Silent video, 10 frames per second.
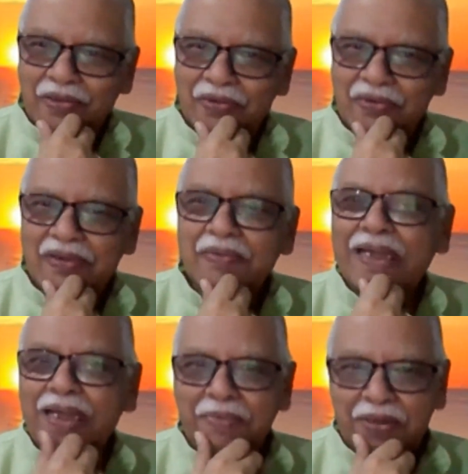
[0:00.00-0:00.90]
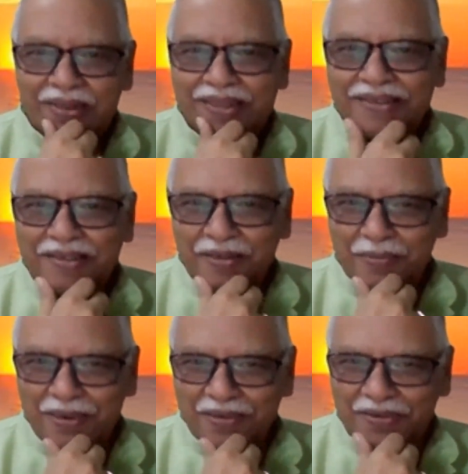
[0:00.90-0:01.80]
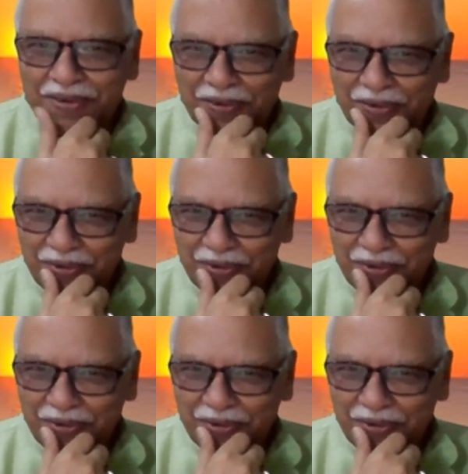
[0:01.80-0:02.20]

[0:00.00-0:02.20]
will be happy with this explanation.